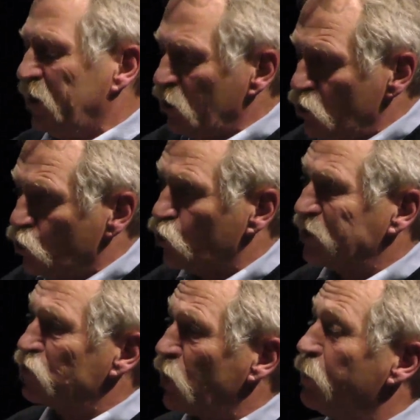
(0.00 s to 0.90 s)
get
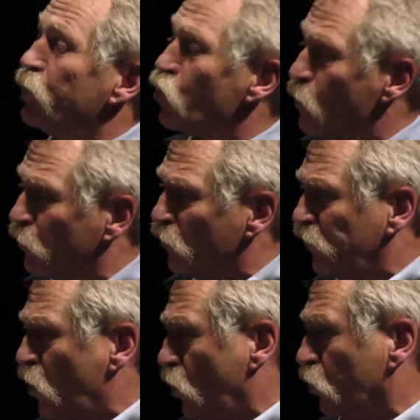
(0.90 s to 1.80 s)
to where they
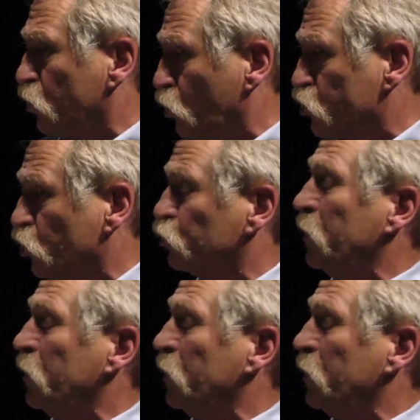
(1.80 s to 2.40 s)
need to go.